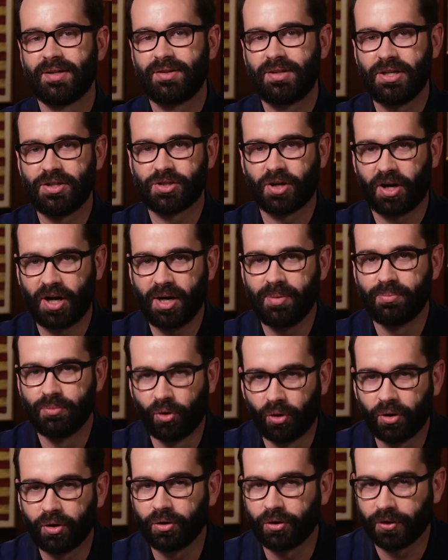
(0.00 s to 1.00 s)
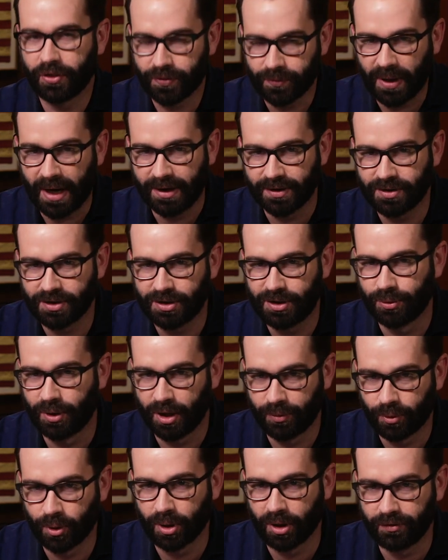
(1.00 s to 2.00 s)
these are a mortal threat to
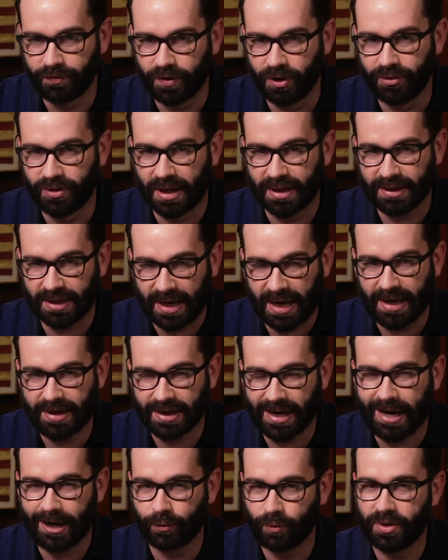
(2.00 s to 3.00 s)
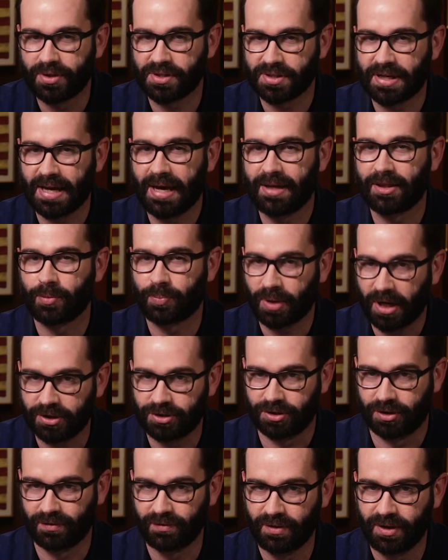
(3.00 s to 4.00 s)
a worldview that cannot withstand the
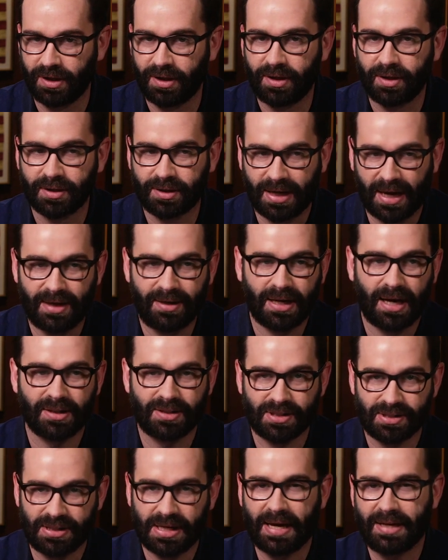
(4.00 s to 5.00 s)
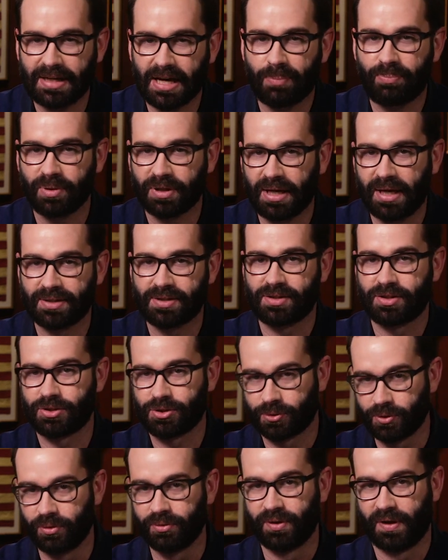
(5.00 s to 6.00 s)
pressure, cannot stand up against the
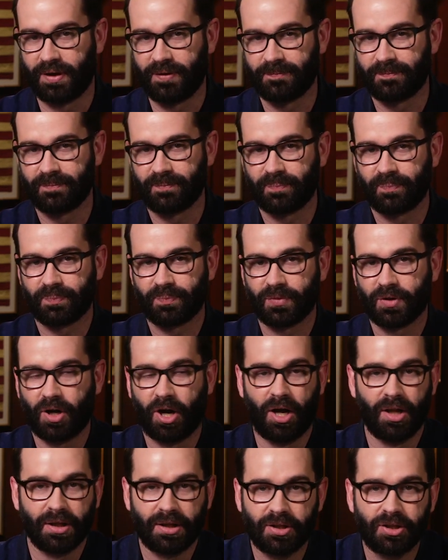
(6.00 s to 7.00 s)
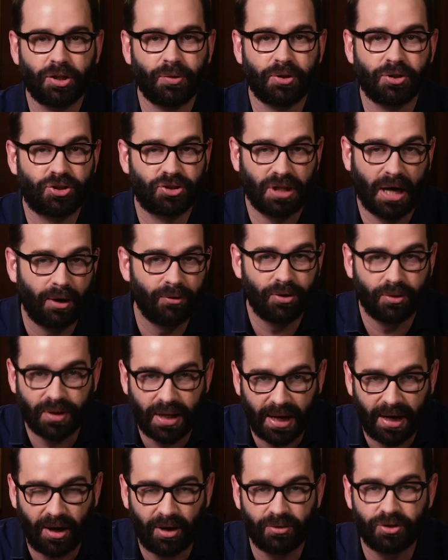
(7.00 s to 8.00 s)
scrutiny. All it can do is shout you
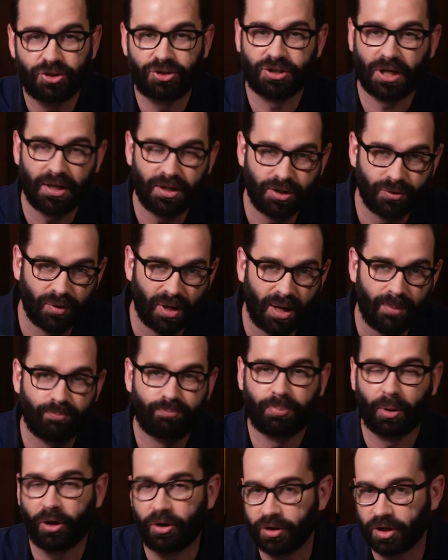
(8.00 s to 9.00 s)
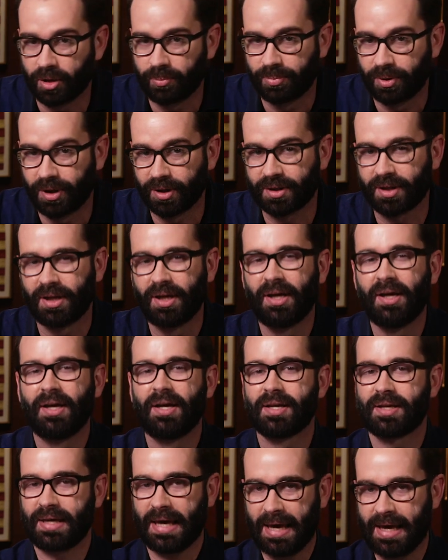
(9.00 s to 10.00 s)
down, shut you up, burn your book,
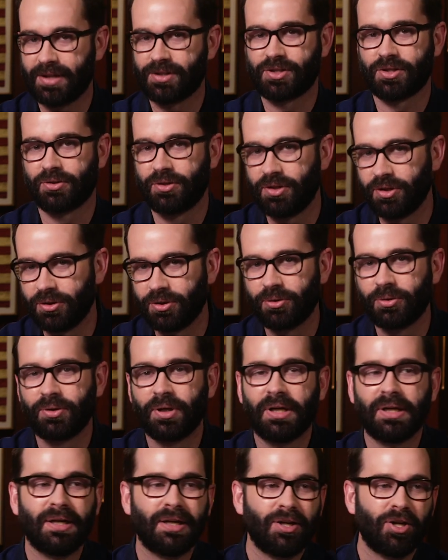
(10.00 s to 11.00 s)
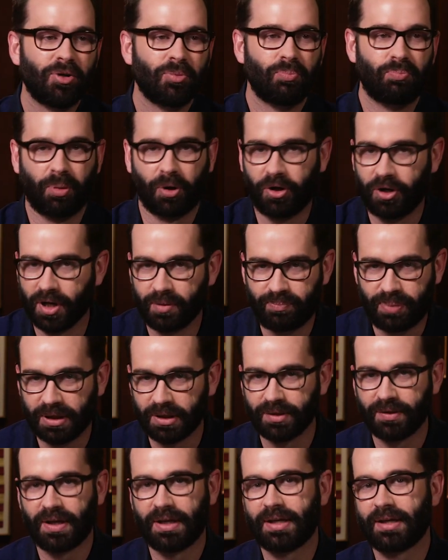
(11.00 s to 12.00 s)
cancel you, burn a
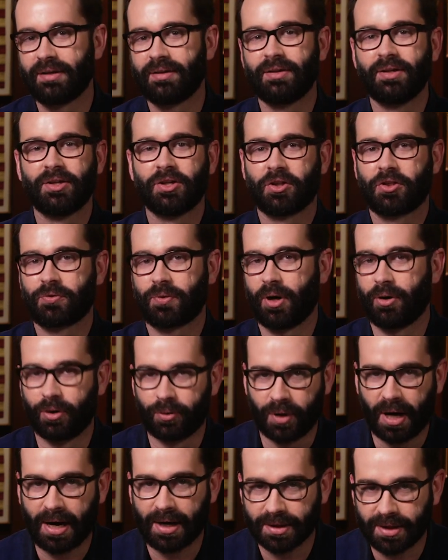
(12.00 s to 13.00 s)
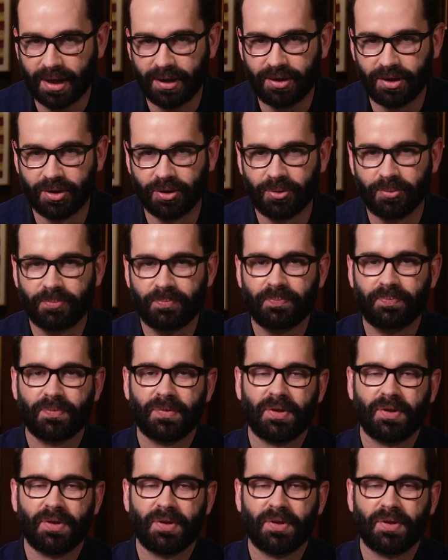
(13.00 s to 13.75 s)
building, throw a rock at you.